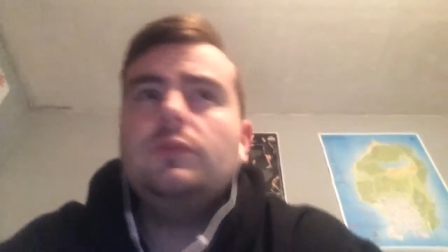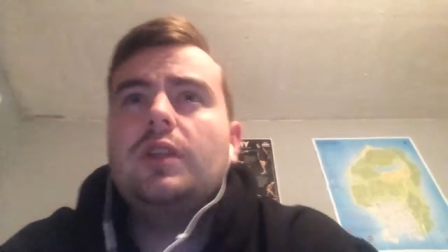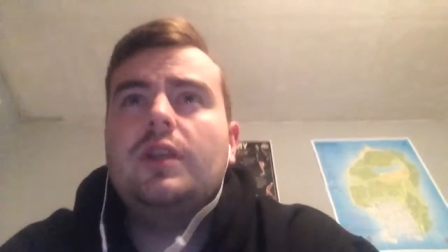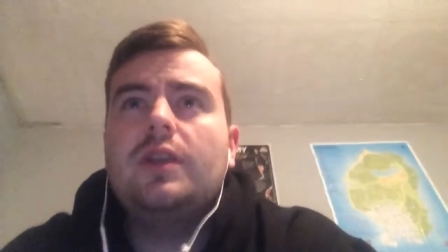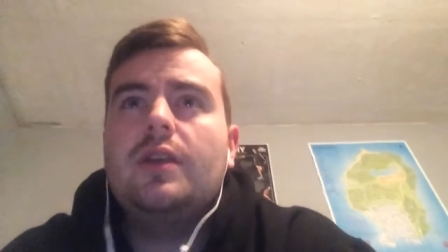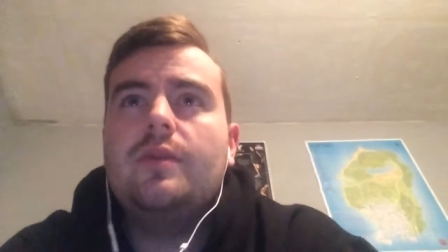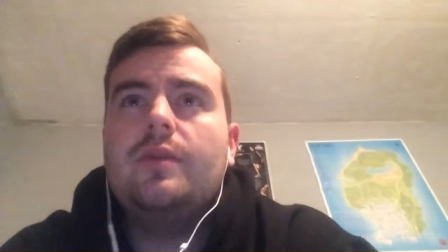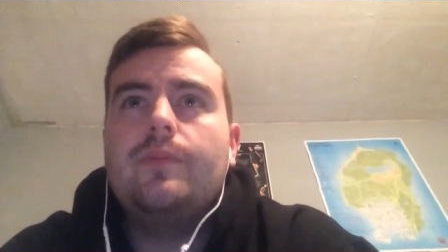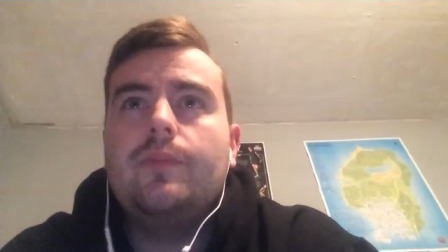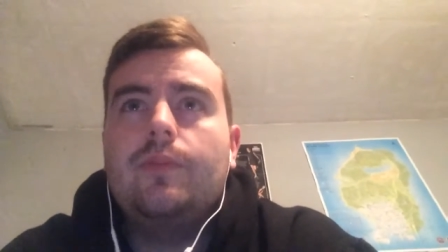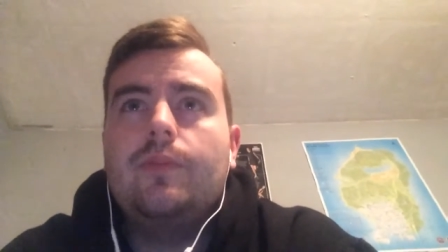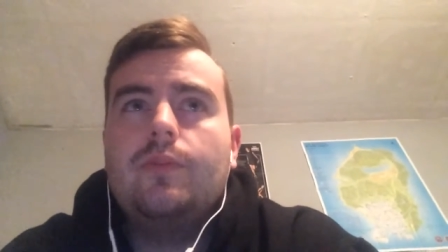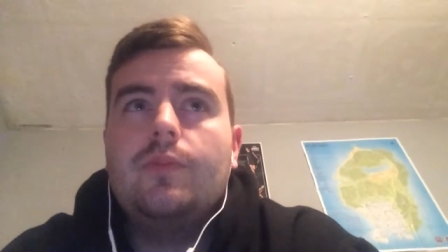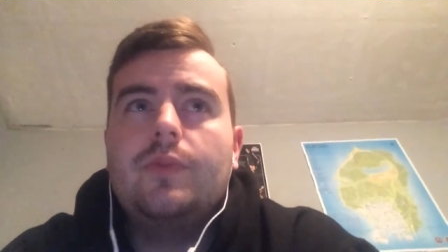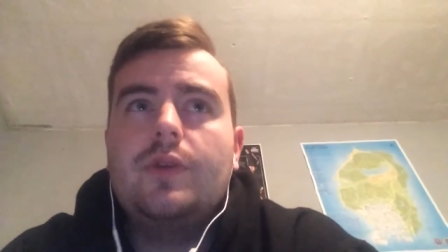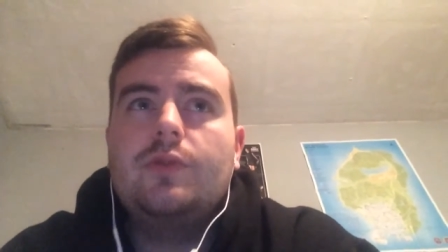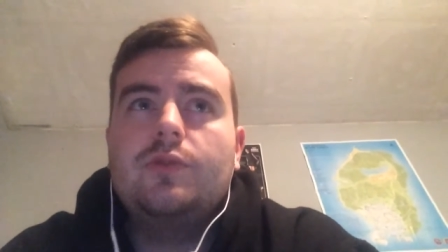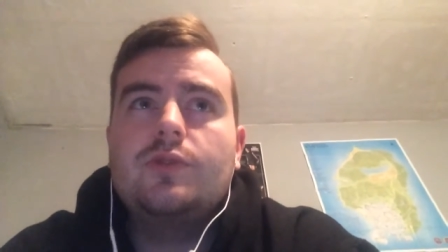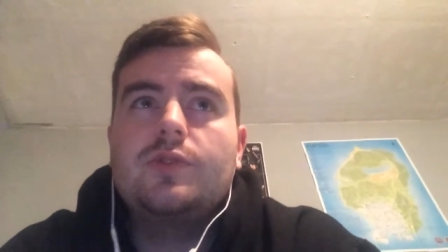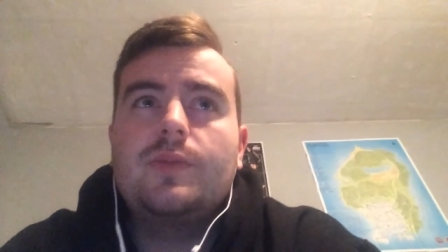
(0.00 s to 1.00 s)
and um,
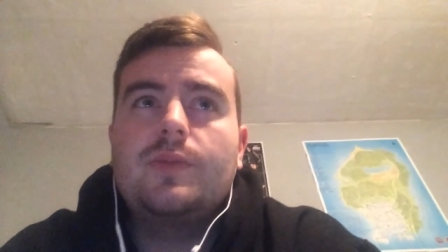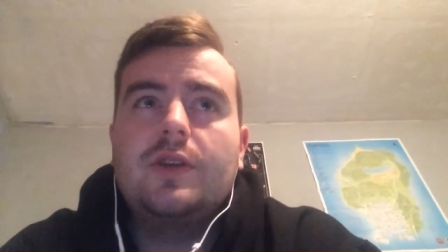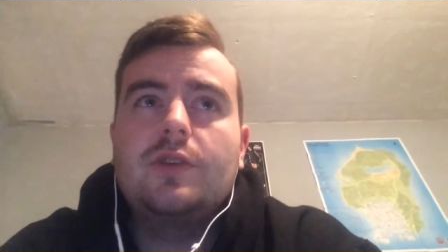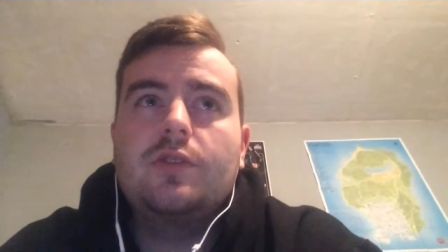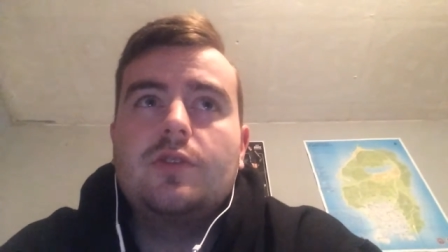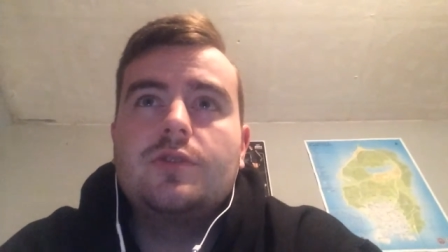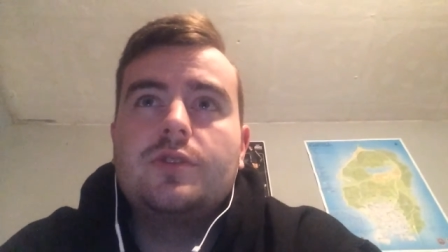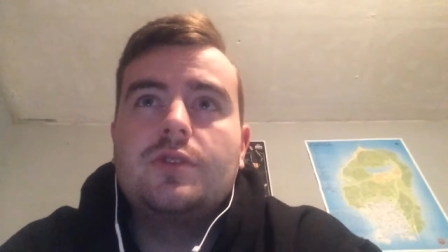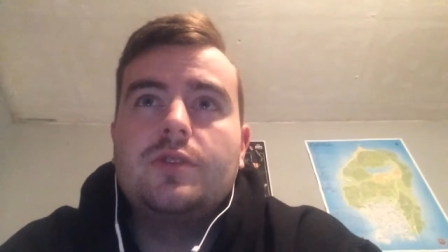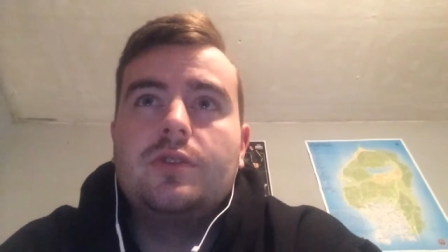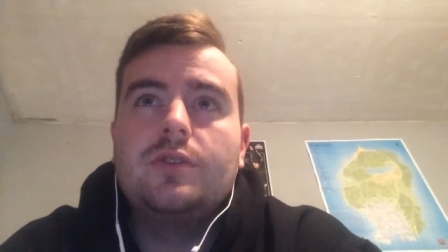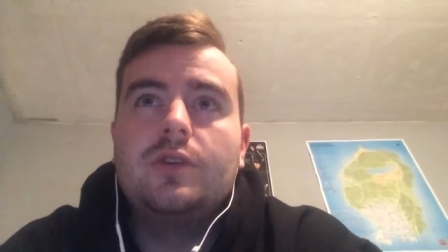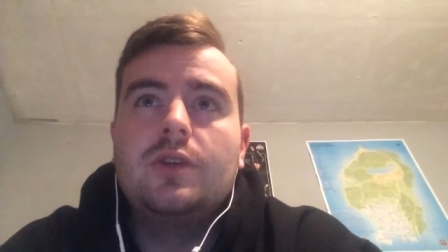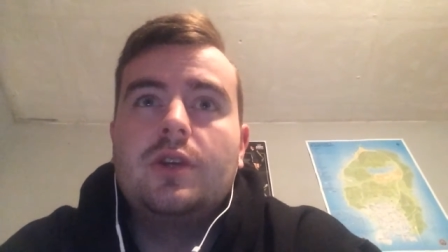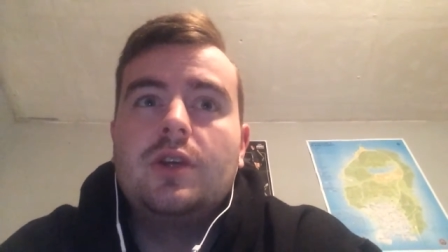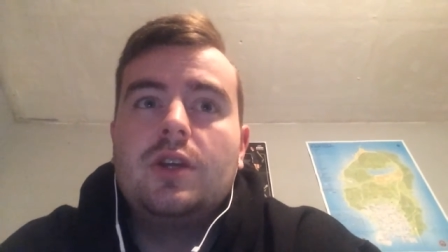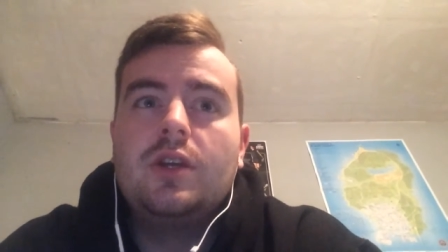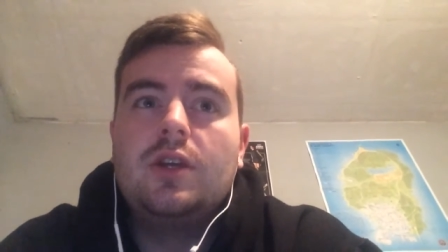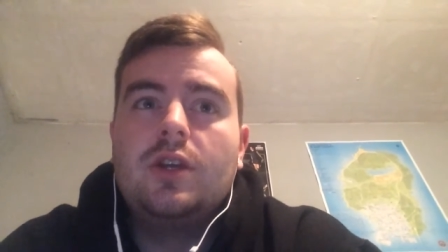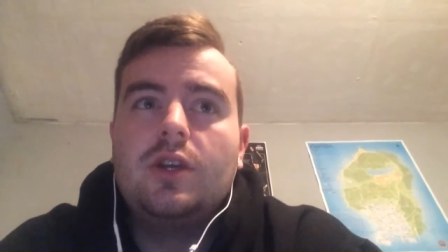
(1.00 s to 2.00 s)
it was my cousin
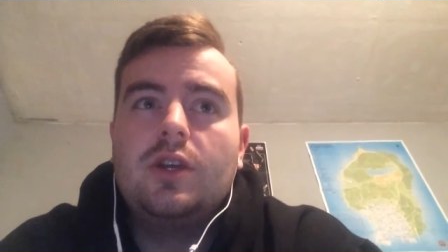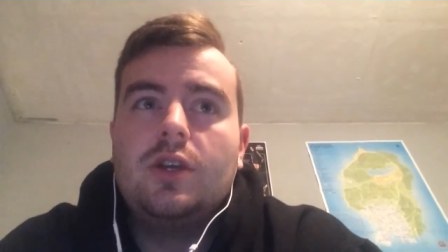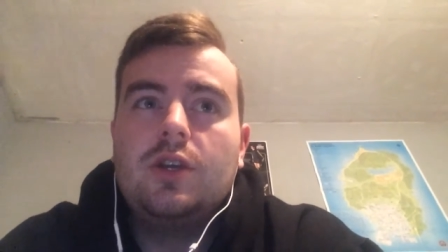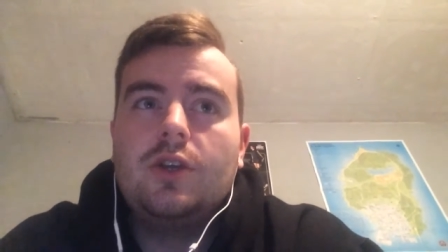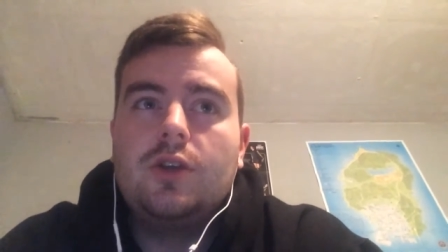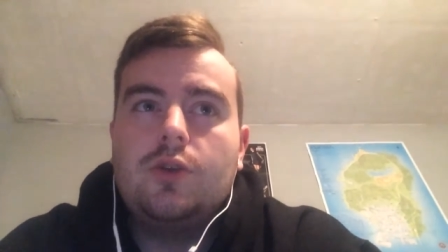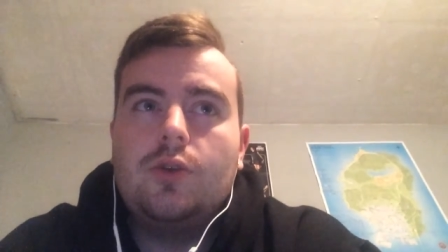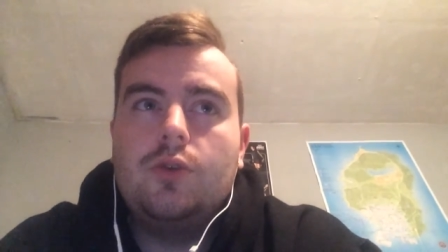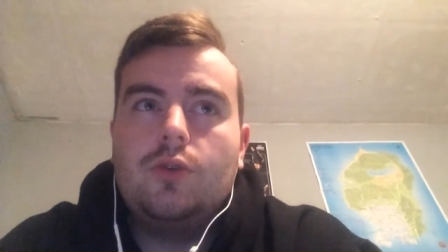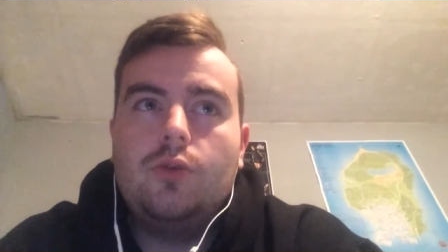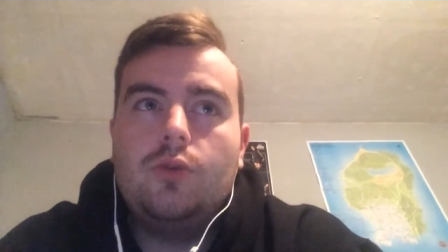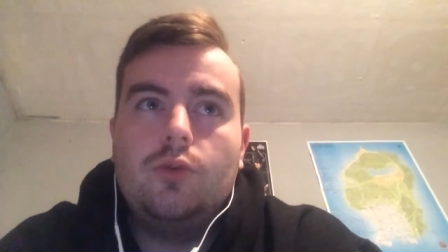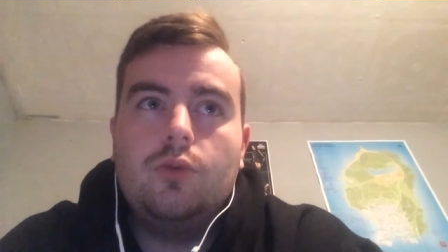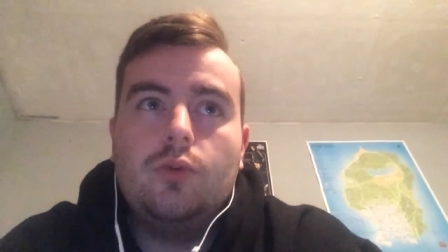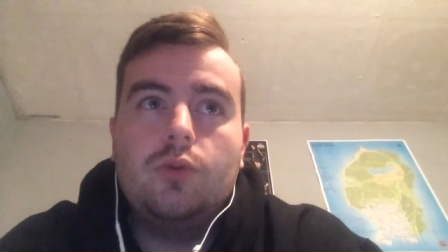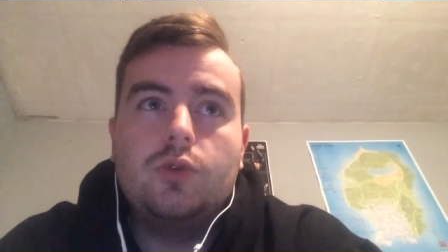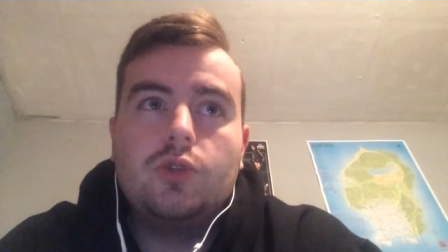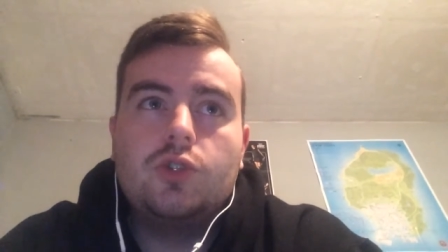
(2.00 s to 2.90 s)
who